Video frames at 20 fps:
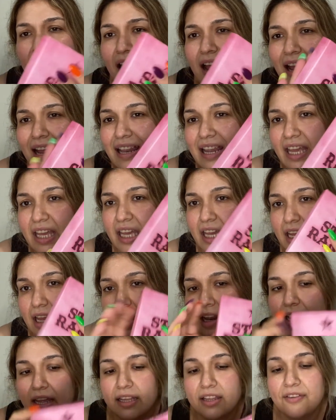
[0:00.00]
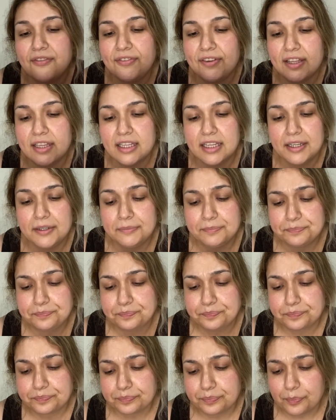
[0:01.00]
I like it. I like the feeling.
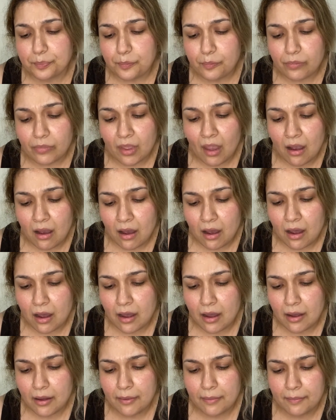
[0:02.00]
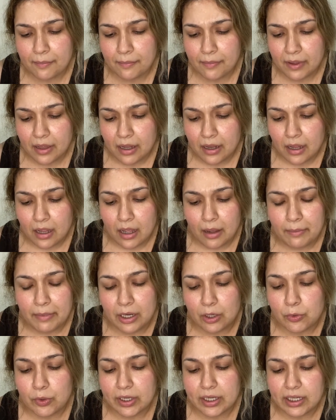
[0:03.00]
But
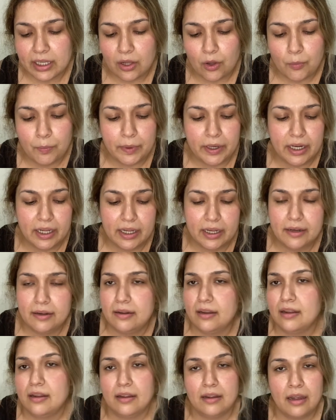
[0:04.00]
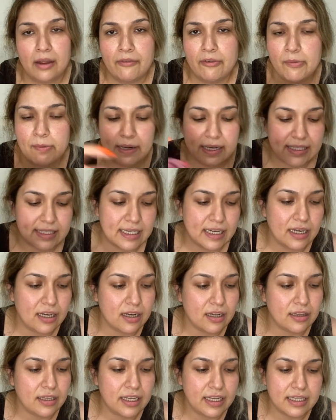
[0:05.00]
I quickly open it. Everybody's seen it
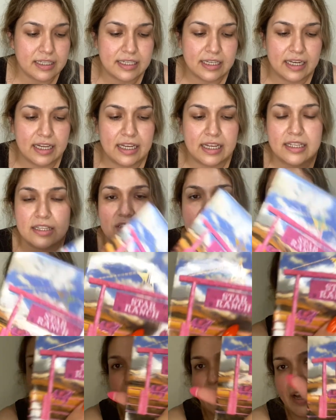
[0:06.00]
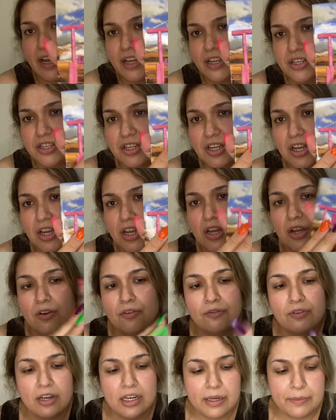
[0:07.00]
on the internet. Star Ranch.
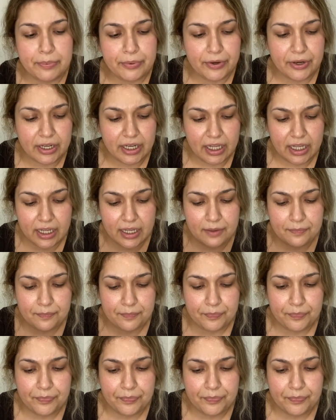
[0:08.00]
Really pretty.